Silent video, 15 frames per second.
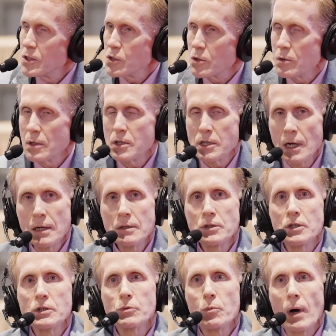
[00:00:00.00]
So the
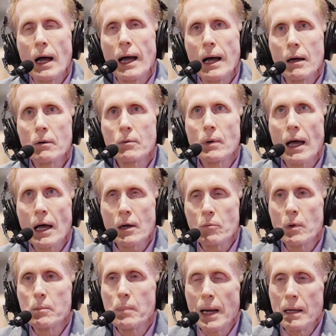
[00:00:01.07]
challenge is how do
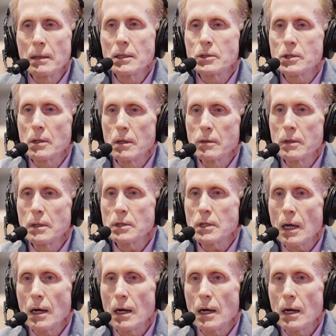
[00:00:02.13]
we balance all this?